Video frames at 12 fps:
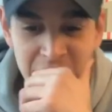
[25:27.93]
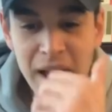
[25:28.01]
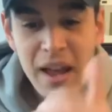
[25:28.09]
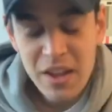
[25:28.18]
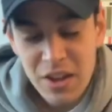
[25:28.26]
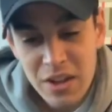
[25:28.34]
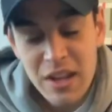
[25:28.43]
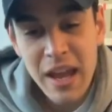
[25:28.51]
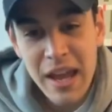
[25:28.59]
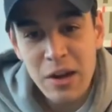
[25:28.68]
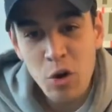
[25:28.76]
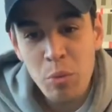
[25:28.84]

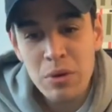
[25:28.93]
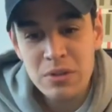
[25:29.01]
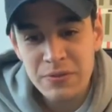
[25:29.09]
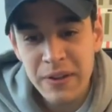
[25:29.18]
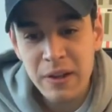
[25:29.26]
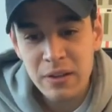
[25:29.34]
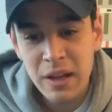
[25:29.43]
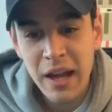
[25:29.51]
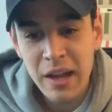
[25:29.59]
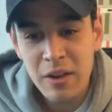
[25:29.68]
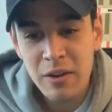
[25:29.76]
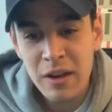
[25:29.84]
It almost felt, I
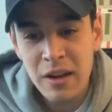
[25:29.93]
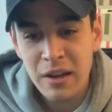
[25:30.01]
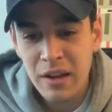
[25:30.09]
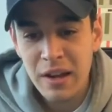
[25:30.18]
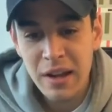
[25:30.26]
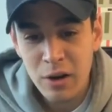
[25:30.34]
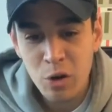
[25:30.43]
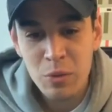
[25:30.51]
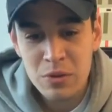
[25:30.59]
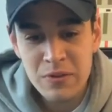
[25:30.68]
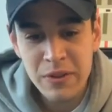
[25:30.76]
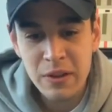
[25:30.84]
agree, it
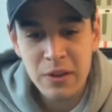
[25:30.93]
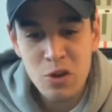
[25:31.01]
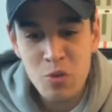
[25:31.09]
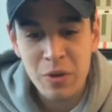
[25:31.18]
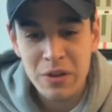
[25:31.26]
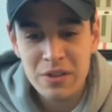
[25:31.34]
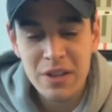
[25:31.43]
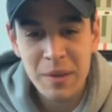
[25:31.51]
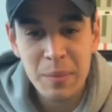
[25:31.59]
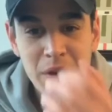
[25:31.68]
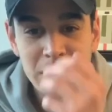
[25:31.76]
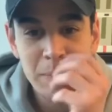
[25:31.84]
almost felt humorous, like
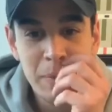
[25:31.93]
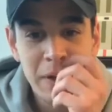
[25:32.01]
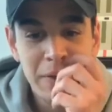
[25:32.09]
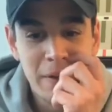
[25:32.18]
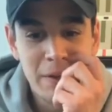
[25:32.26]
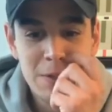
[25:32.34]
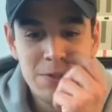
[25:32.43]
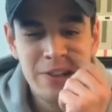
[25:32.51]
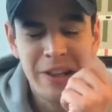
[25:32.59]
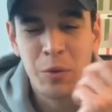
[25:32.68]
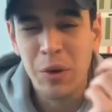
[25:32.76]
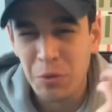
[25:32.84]
Monty Python, because you're
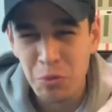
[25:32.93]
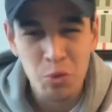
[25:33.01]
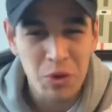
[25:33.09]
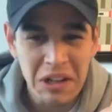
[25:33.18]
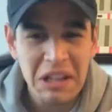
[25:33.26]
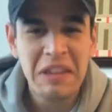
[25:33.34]
like, wait, really?